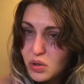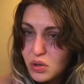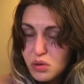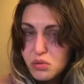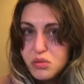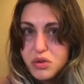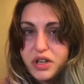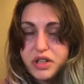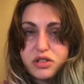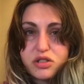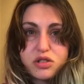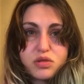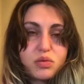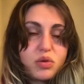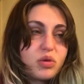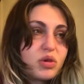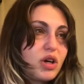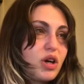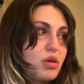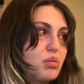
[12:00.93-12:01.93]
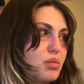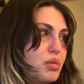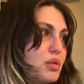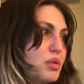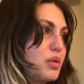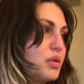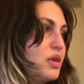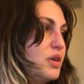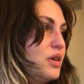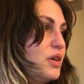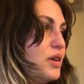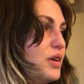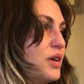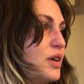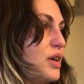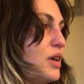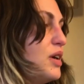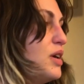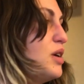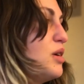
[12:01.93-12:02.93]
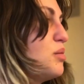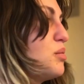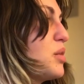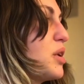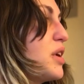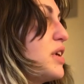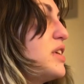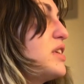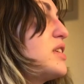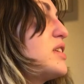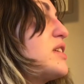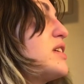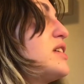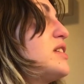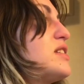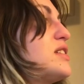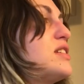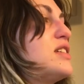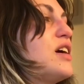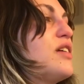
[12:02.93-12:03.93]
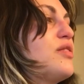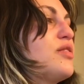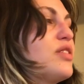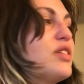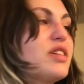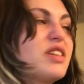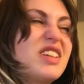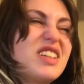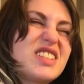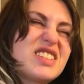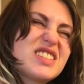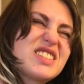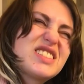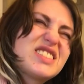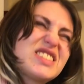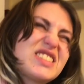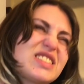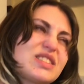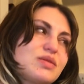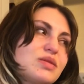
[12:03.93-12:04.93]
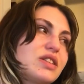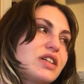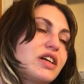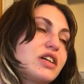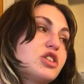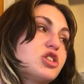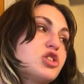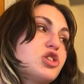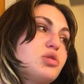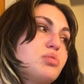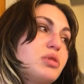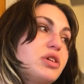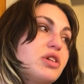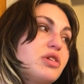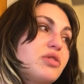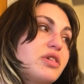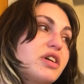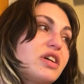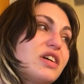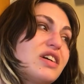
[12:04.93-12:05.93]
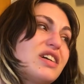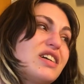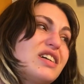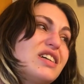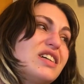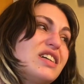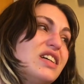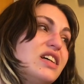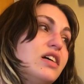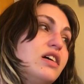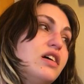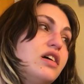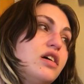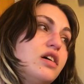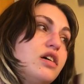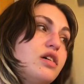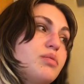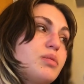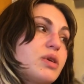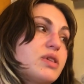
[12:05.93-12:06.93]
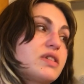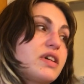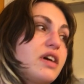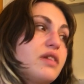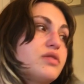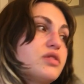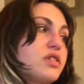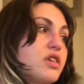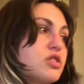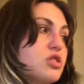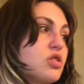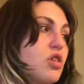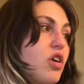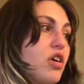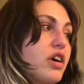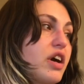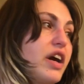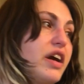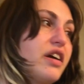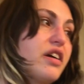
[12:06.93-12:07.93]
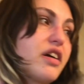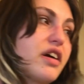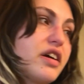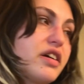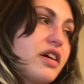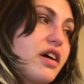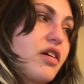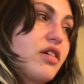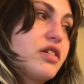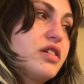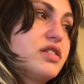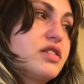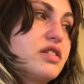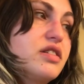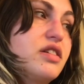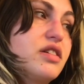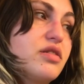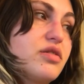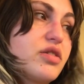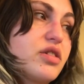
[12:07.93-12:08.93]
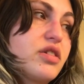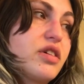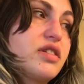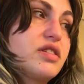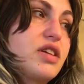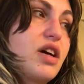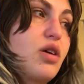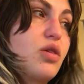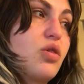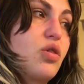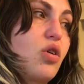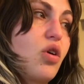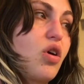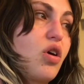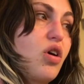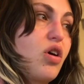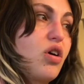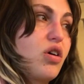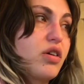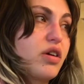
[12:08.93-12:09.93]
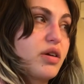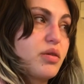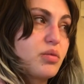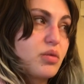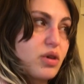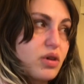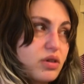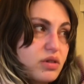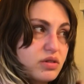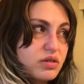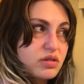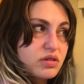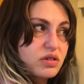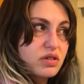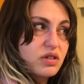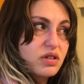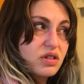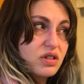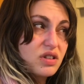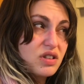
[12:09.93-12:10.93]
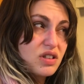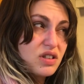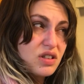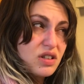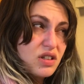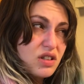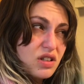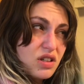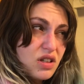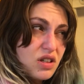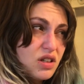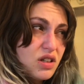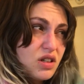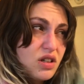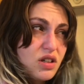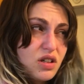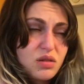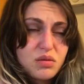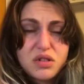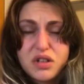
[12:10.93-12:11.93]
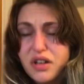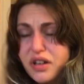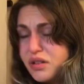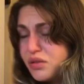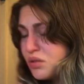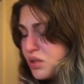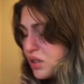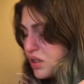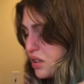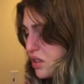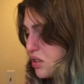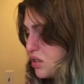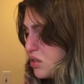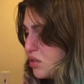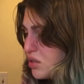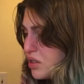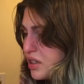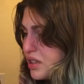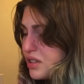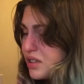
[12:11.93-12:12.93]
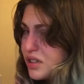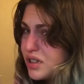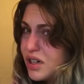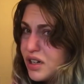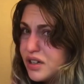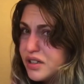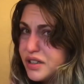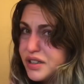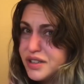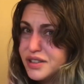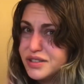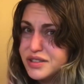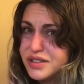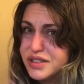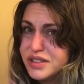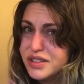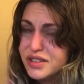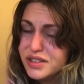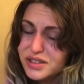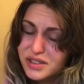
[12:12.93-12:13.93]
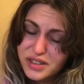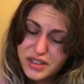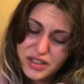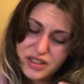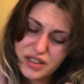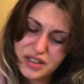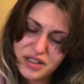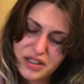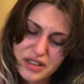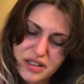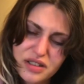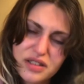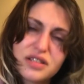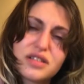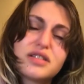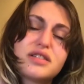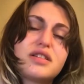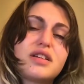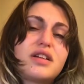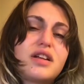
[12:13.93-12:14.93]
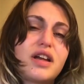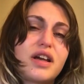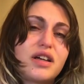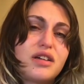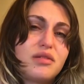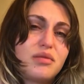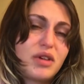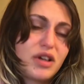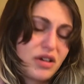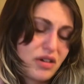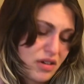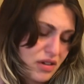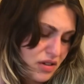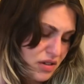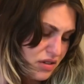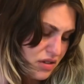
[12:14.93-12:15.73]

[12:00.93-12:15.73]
when I just woke up. But it's definitely something I should be doing because I have such long hair. I honestly didn't realize how long it was. I really do need to cut it. This is a nightmare.